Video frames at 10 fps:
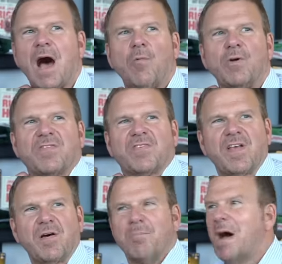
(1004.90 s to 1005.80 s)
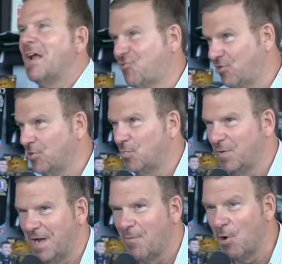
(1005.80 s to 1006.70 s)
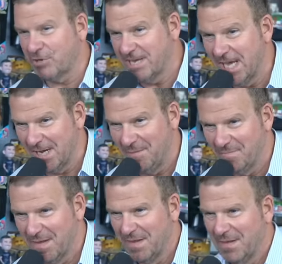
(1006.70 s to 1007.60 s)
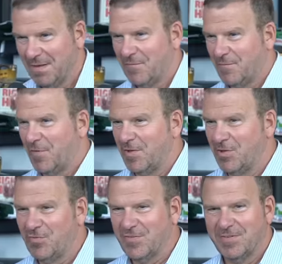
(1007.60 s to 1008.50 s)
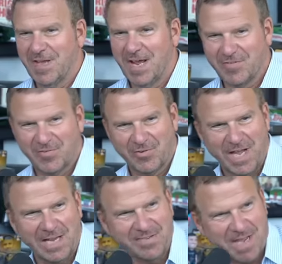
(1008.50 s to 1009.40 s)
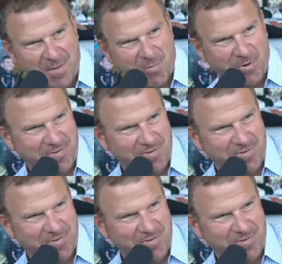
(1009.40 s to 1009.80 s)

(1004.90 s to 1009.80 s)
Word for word: would sell my children. I won't kill them for the Houston Texans or Dallas Cowboys.